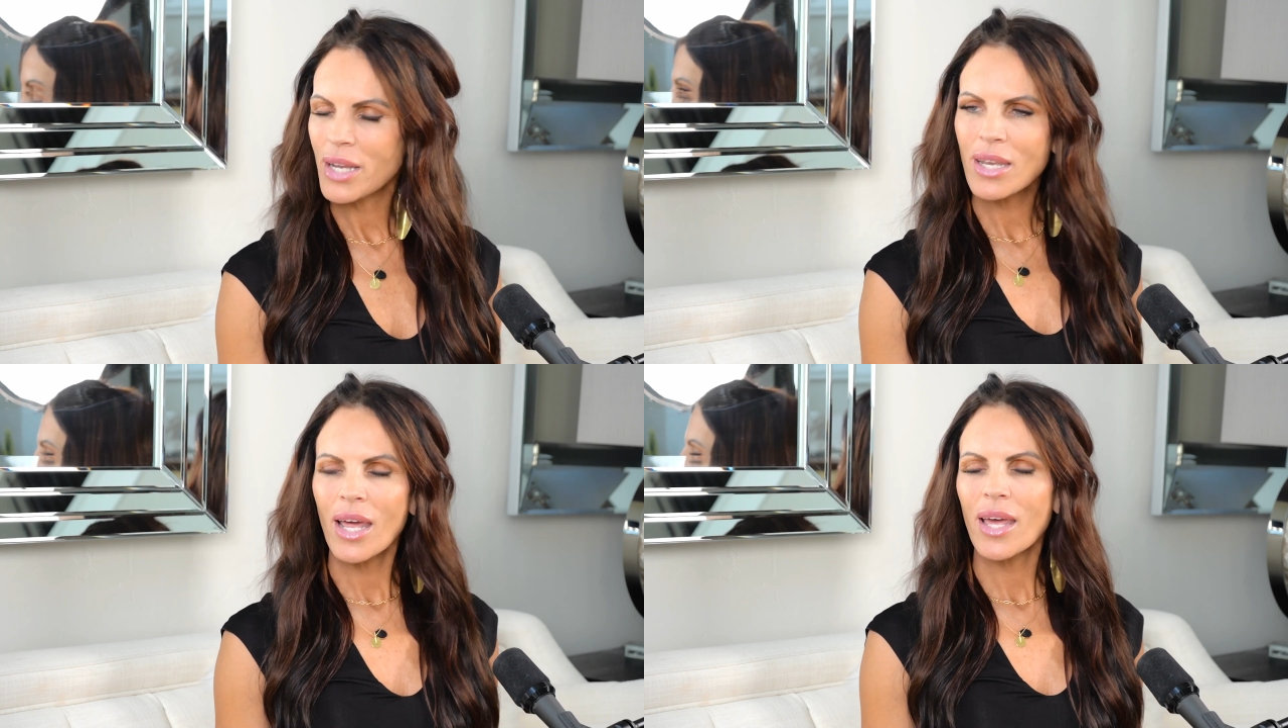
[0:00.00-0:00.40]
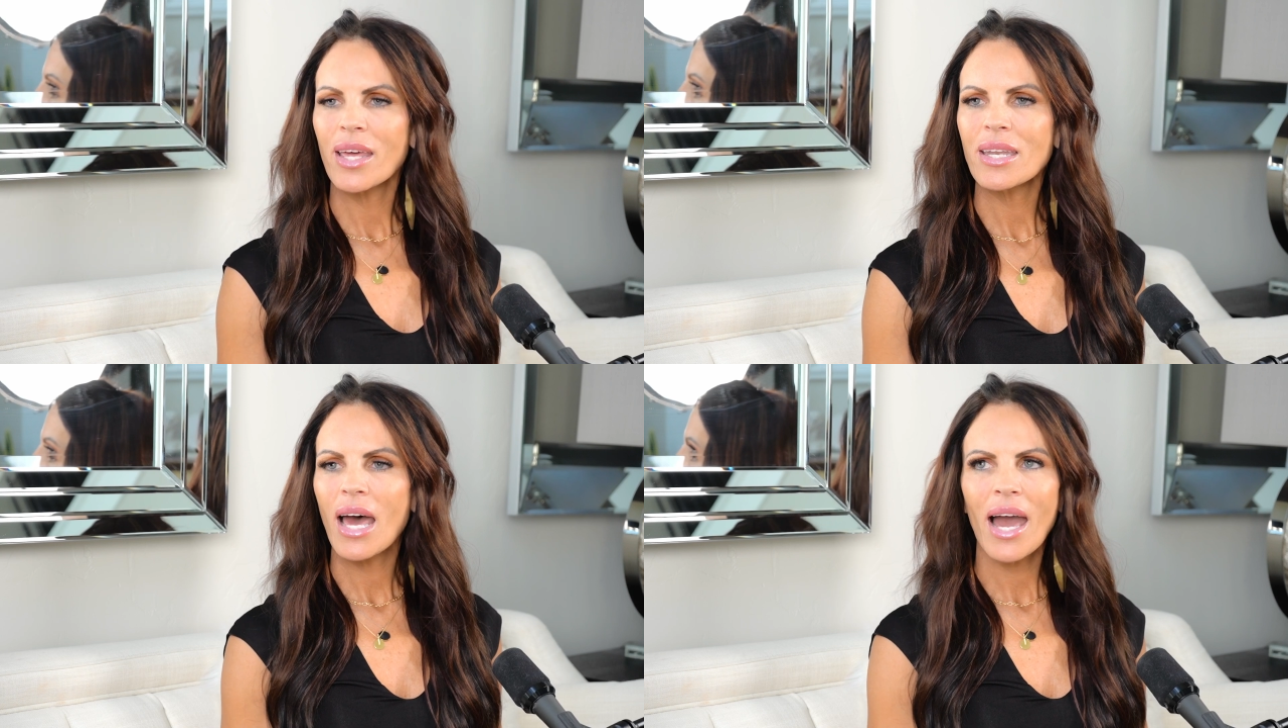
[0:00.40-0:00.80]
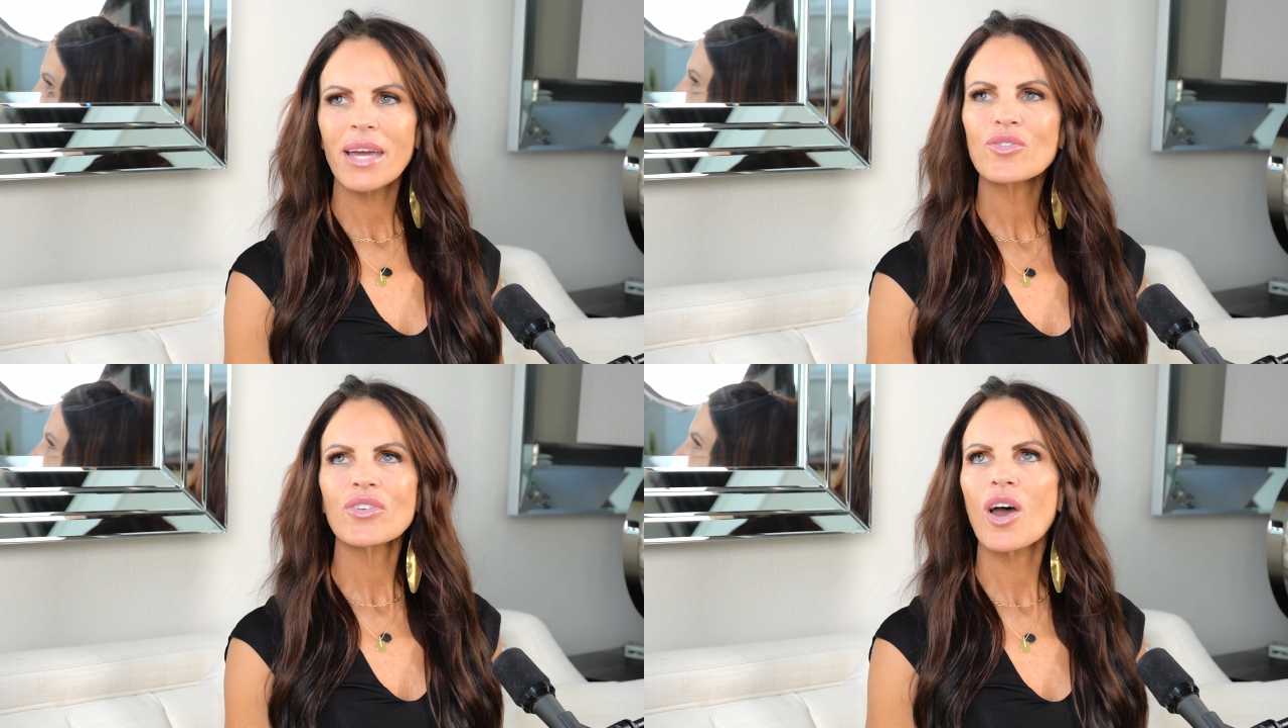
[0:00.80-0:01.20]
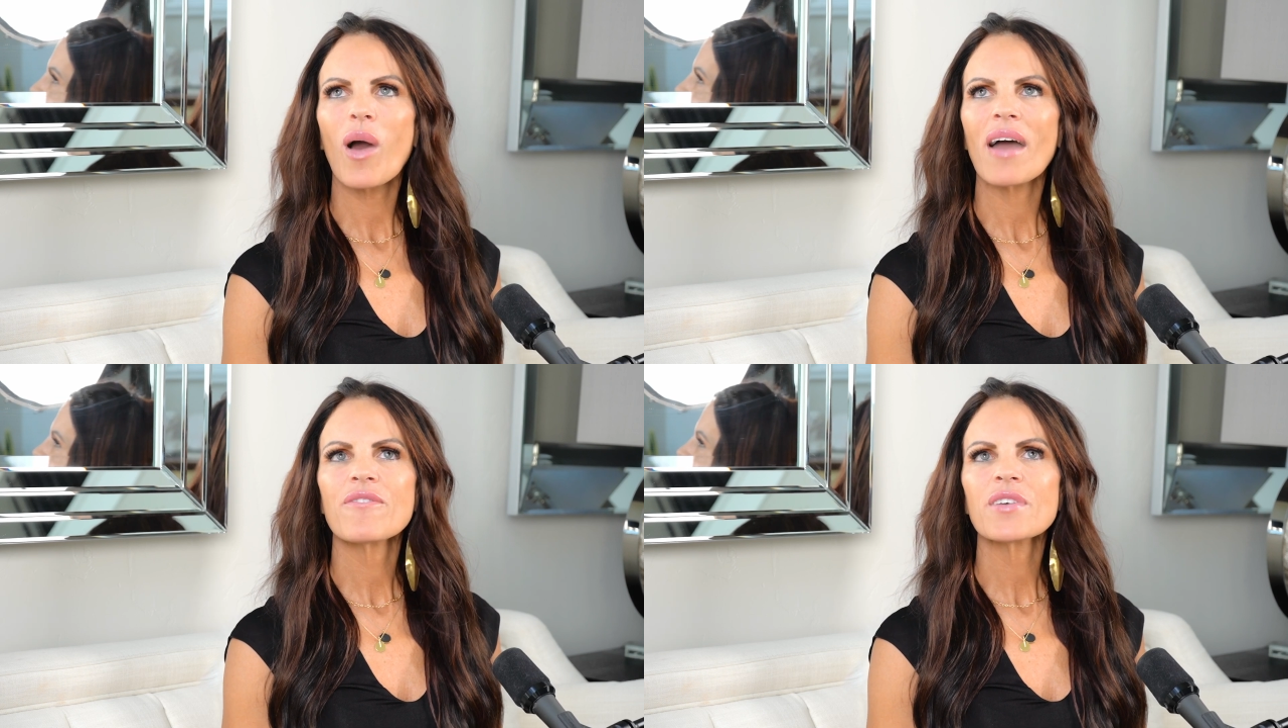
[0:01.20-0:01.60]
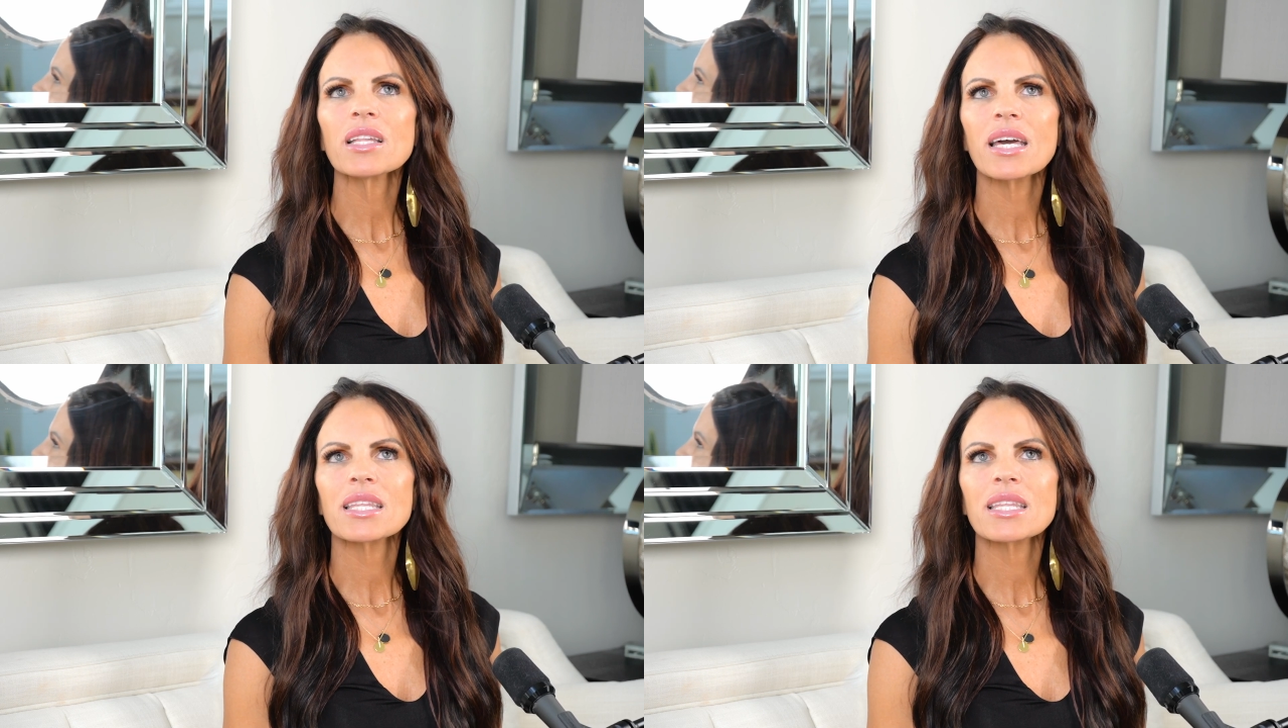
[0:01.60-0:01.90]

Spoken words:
And I don't know. I feel